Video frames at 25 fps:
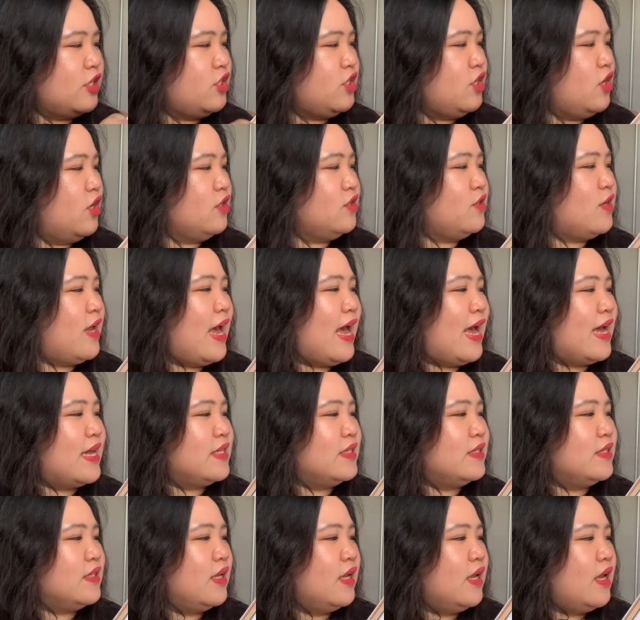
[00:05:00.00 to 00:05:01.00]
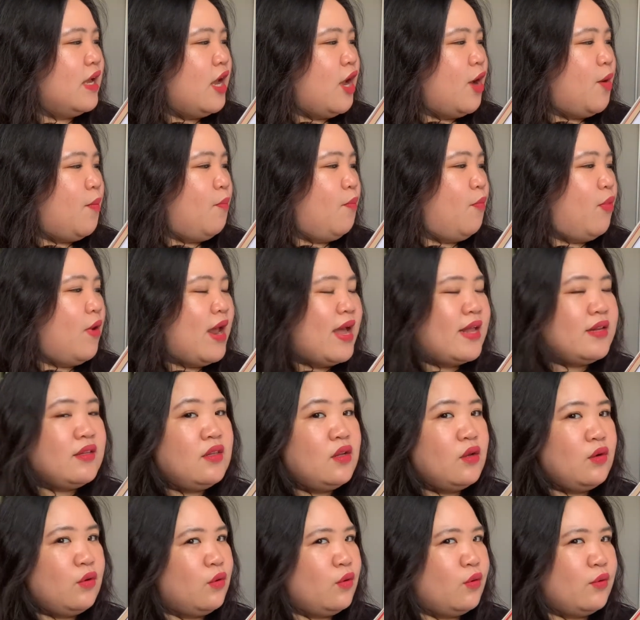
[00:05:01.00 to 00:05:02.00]
she also has brand
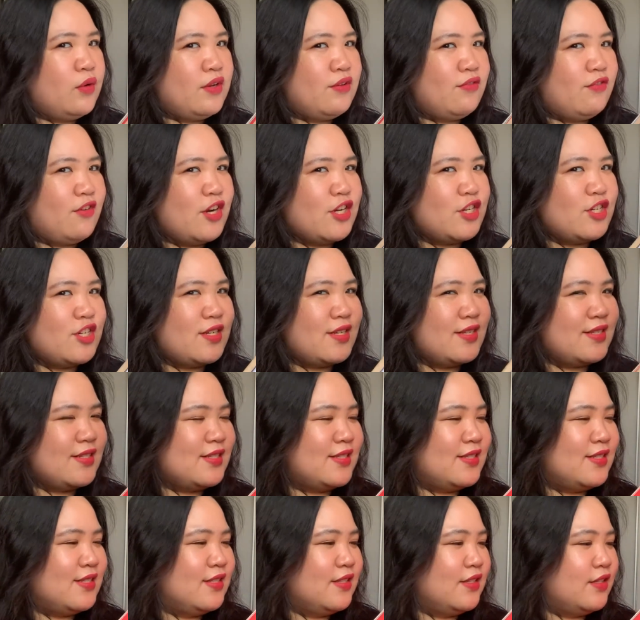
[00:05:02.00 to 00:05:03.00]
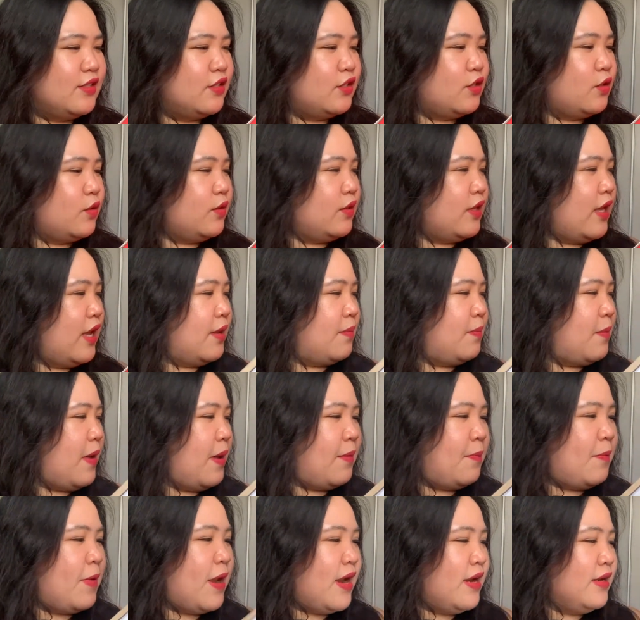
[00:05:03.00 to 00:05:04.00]
logo refreshes. So
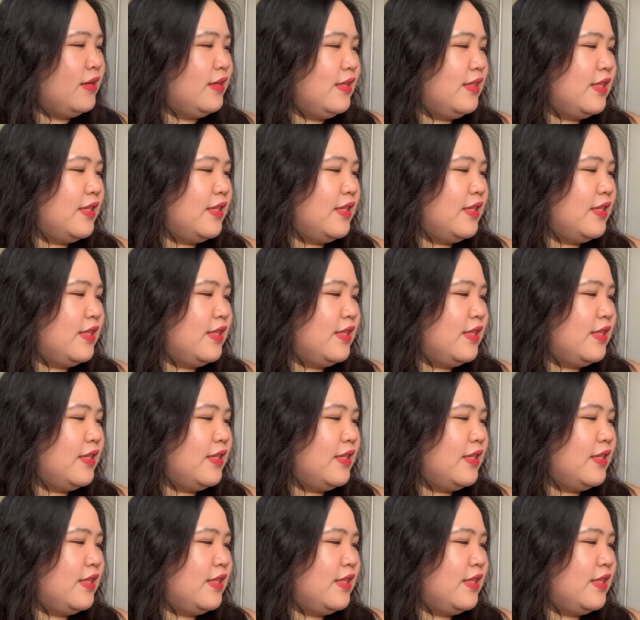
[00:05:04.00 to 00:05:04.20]
apparently